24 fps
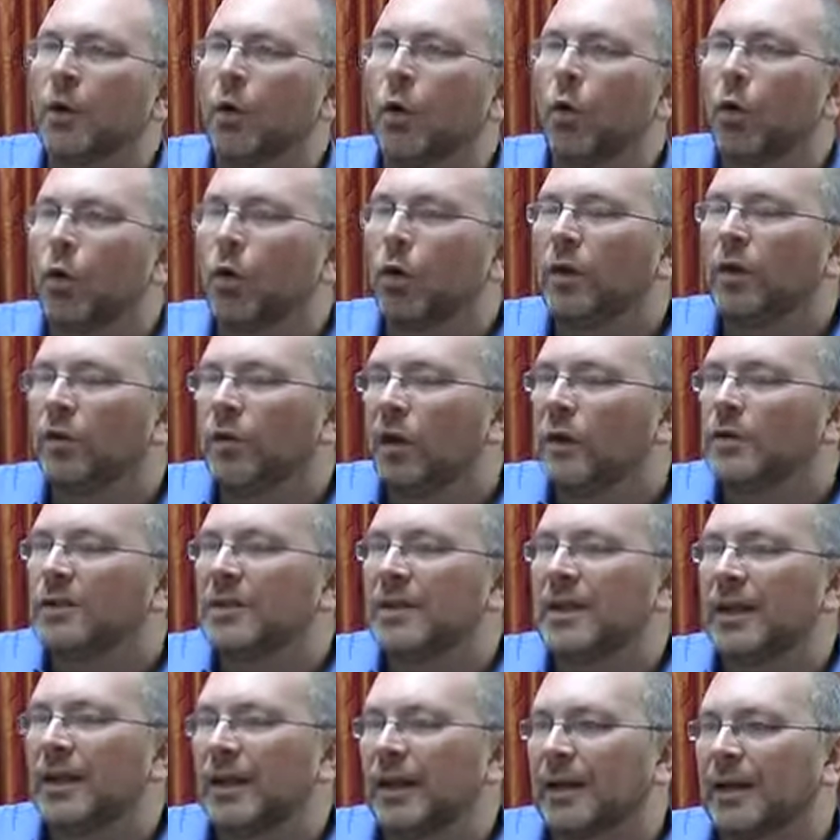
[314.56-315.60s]
All of those
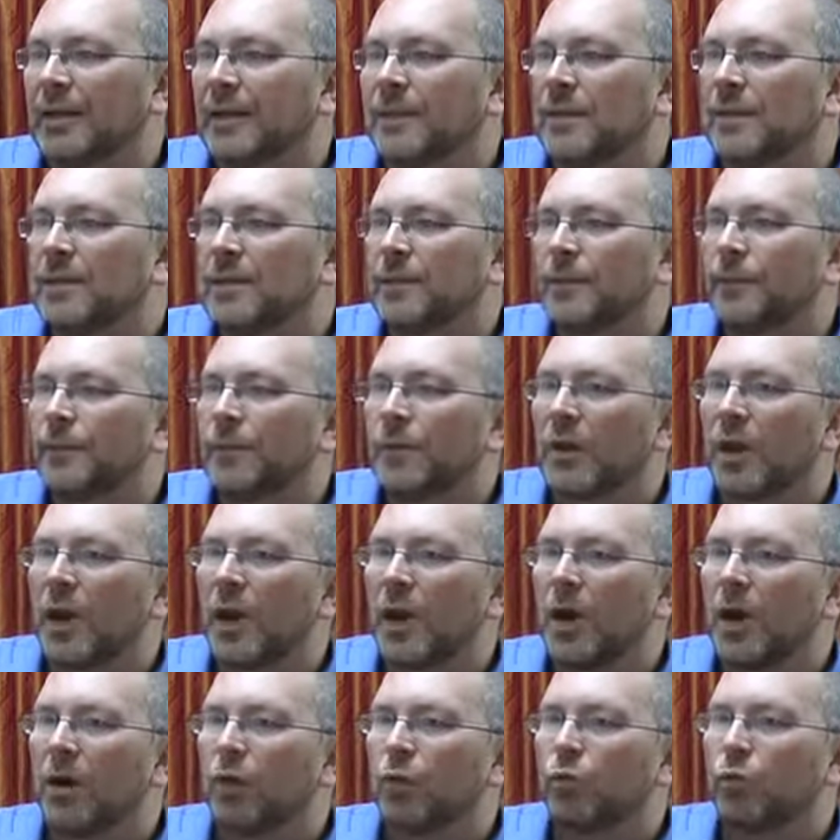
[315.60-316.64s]
things
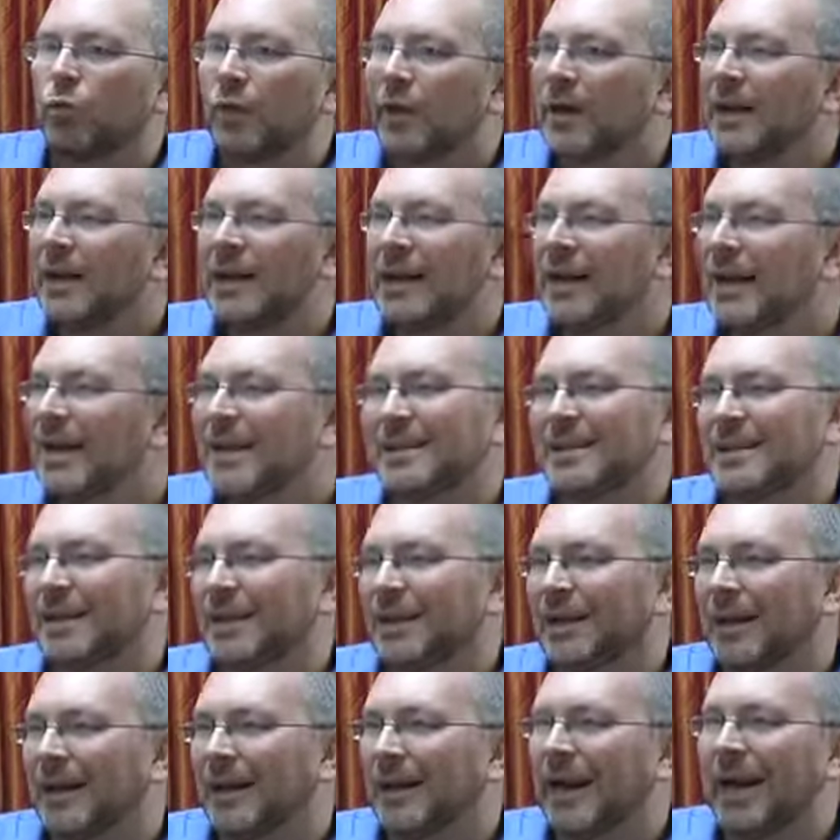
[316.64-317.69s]
are really
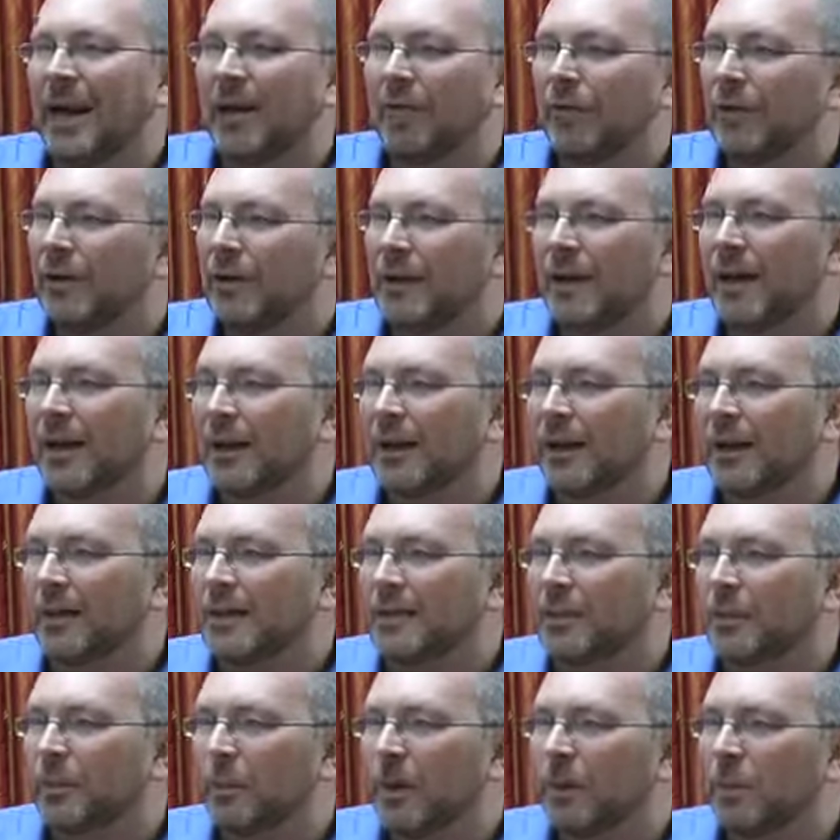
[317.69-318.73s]
easy and everyday things
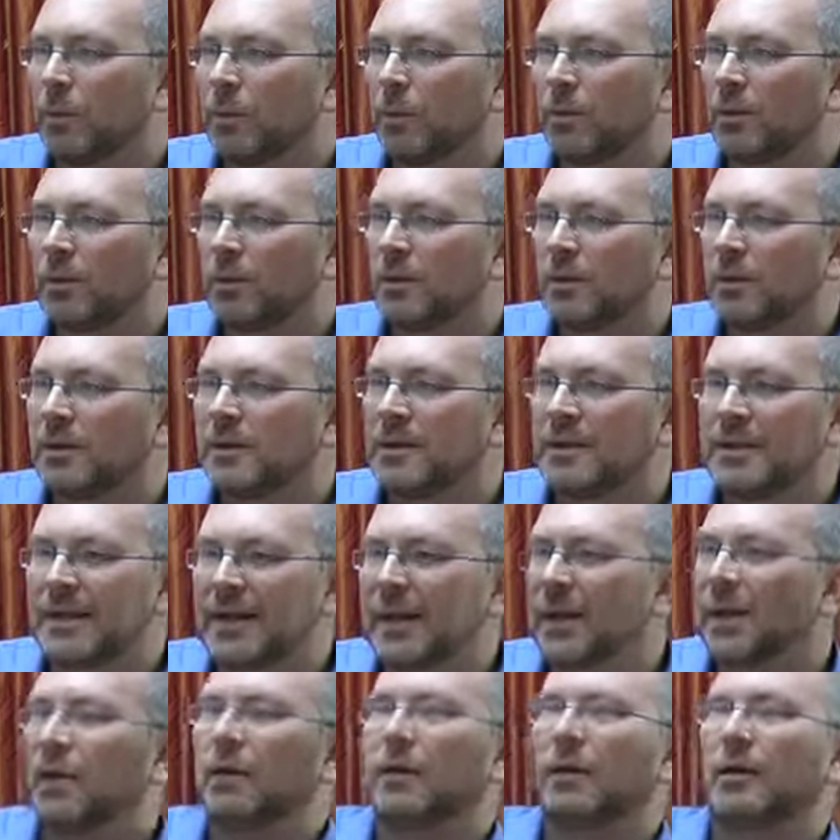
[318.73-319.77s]
that people
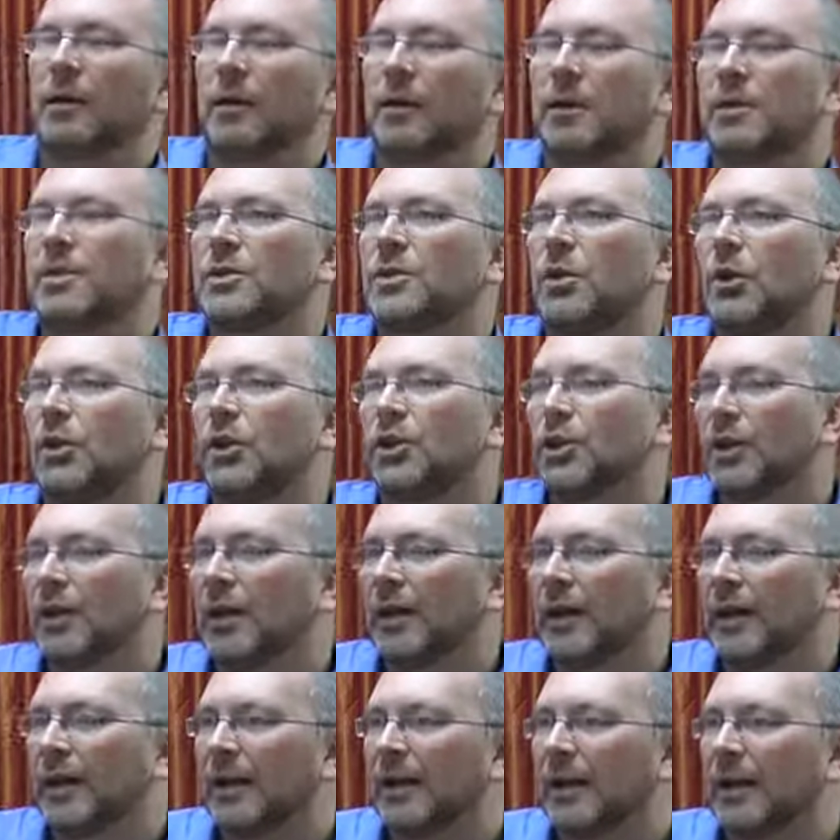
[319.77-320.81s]
still,
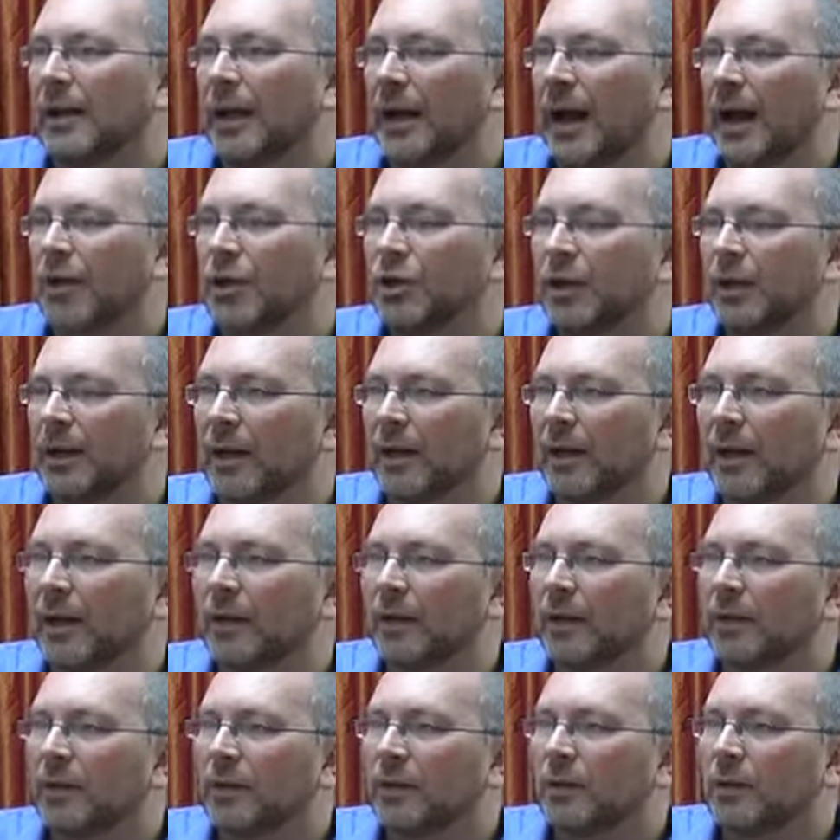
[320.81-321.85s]
astonishingly, occasionally
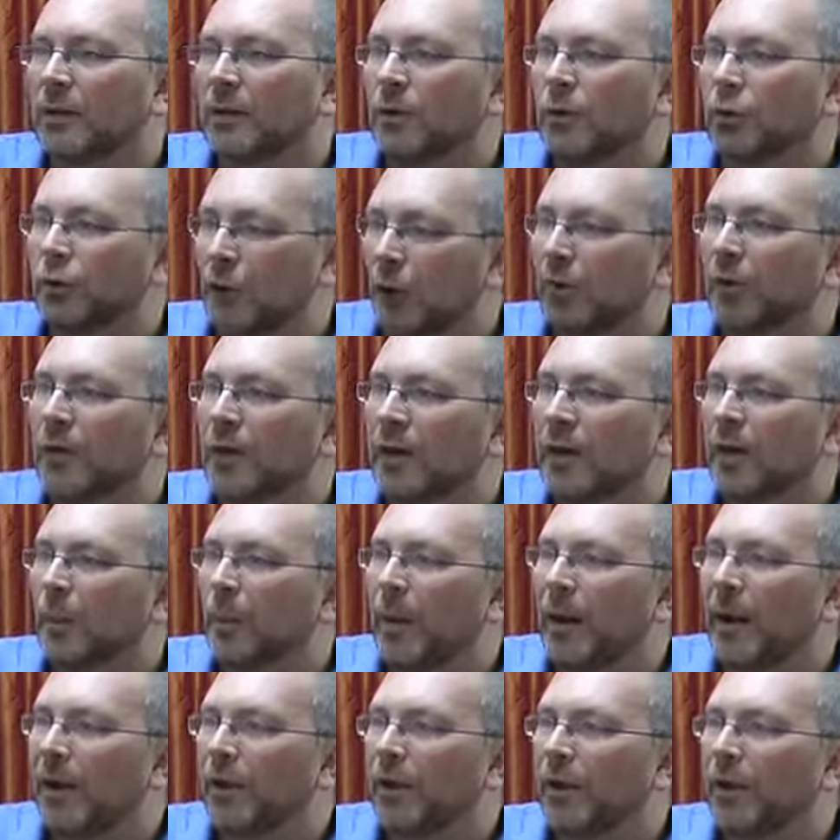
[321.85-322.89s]
don't think
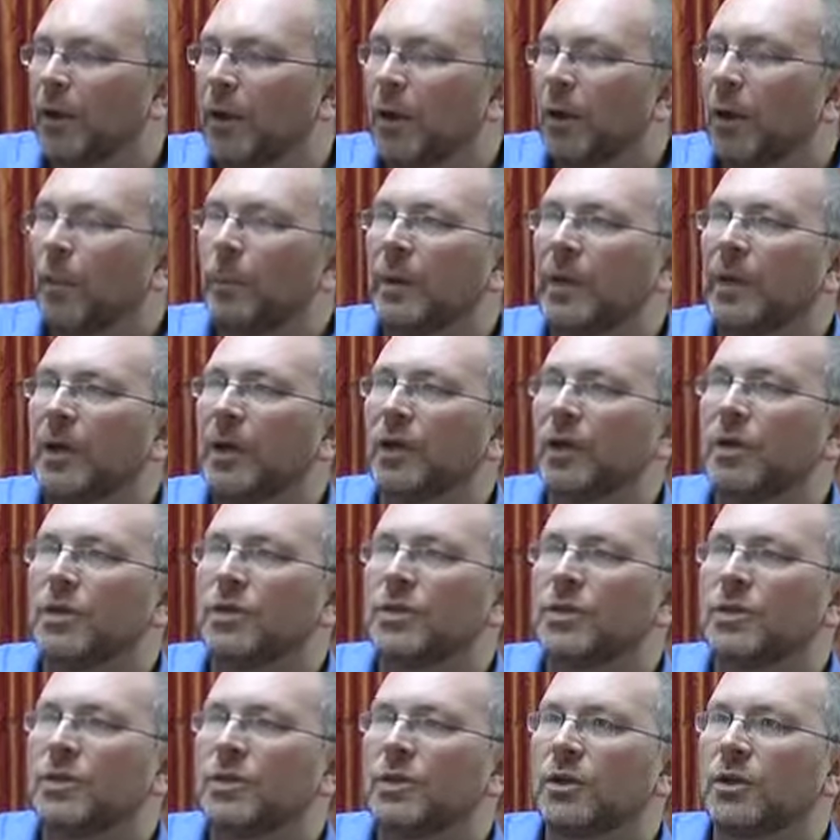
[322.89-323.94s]
about,
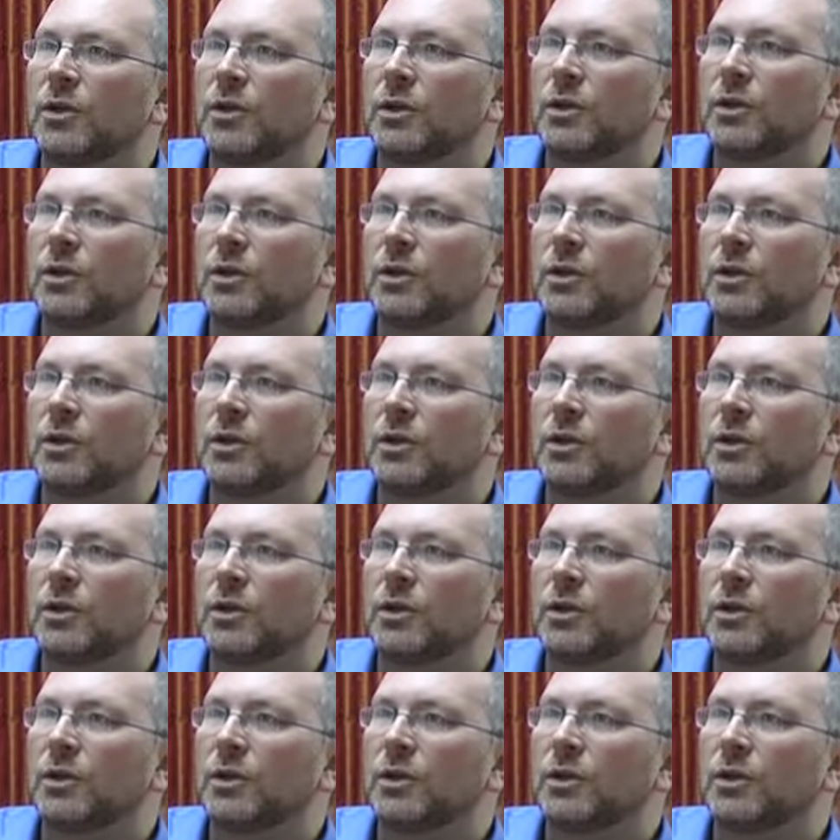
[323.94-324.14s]
because